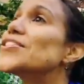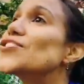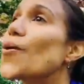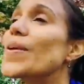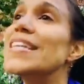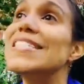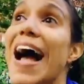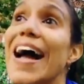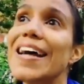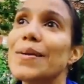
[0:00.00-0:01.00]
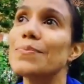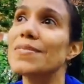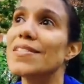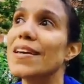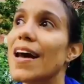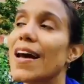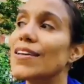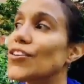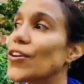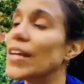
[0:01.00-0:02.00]
So many times,
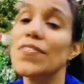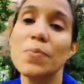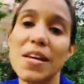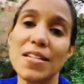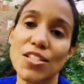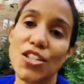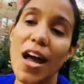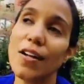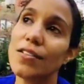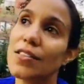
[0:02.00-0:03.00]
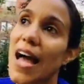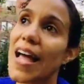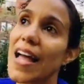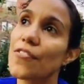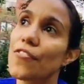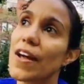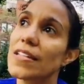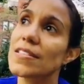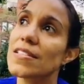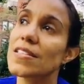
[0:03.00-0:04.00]
you know, even me as a child, I had
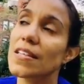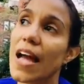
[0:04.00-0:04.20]
friends,